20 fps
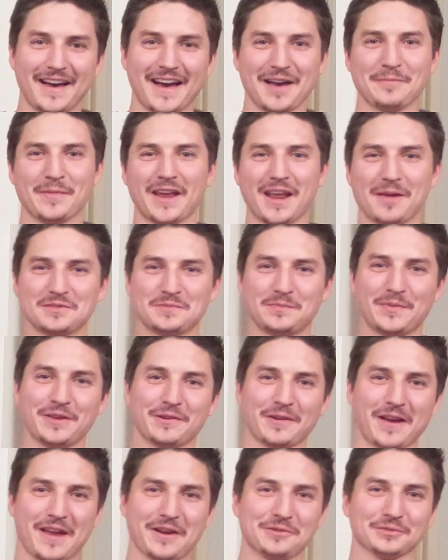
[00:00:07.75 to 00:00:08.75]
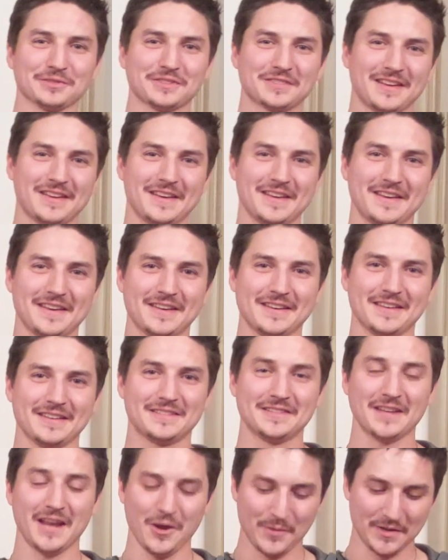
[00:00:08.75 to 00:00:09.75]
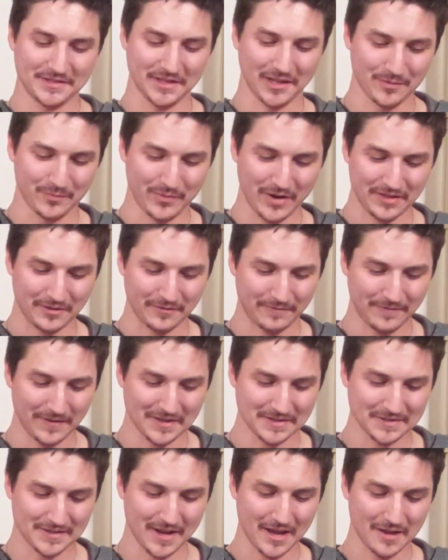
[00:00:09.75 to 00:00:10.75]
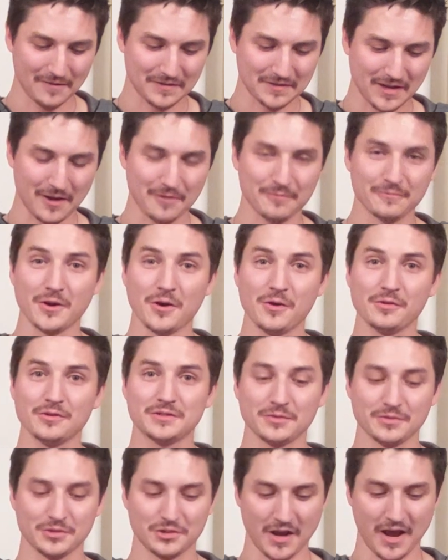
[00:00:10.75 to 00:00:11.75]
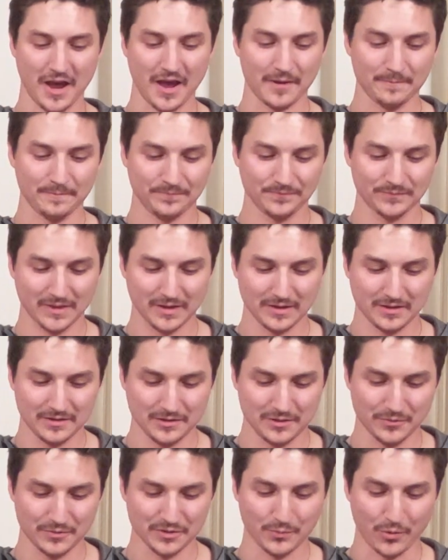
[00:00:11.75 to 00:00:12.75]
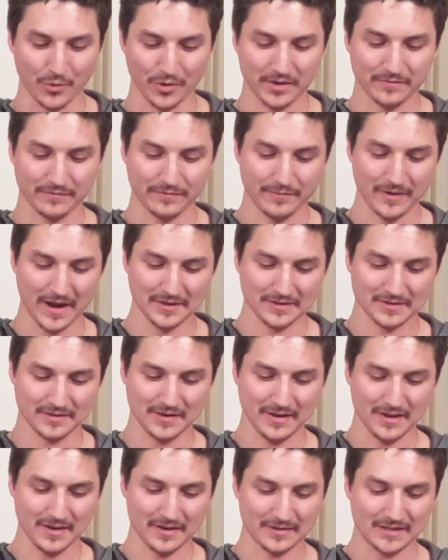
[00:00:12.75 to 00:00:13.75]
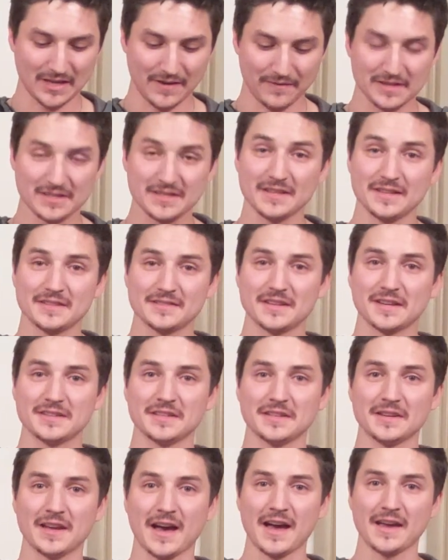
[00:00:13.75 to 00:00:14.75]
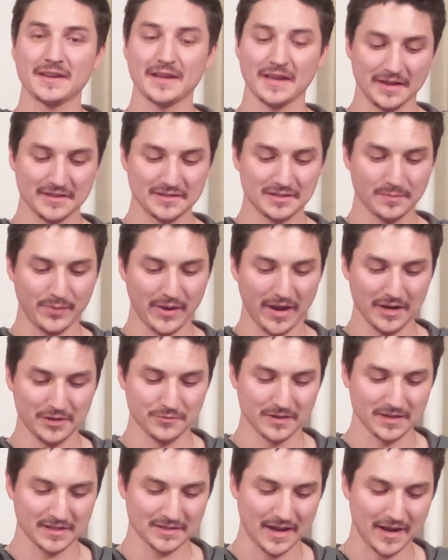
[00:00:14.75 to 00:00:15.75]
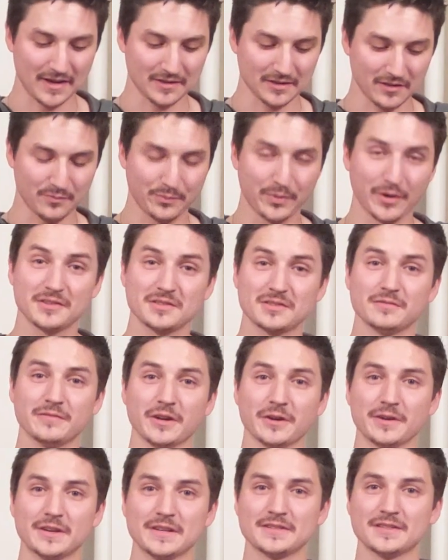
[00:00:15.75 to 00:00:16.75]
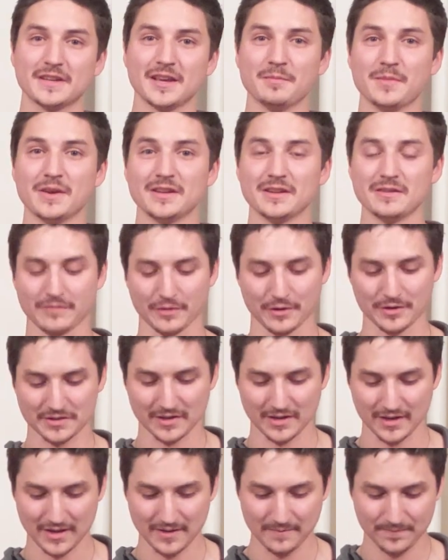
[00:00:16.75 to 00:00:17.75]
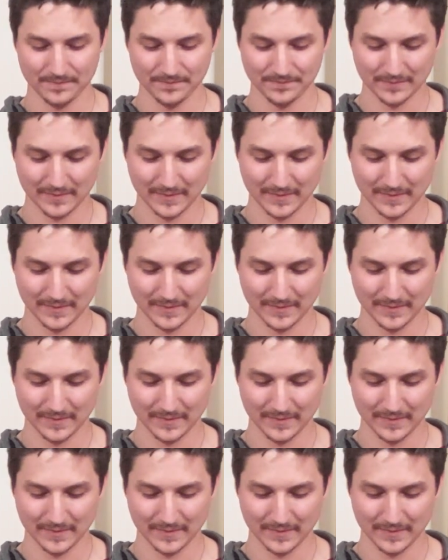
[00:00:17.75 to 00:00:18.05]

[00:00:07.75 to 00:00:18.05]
Hi, my name is Peter Henkels. Today we celebrate the feast day of Saint Rose Duchesne. She was born in France in 1769 and is the patron saint of perseverance amid adversity.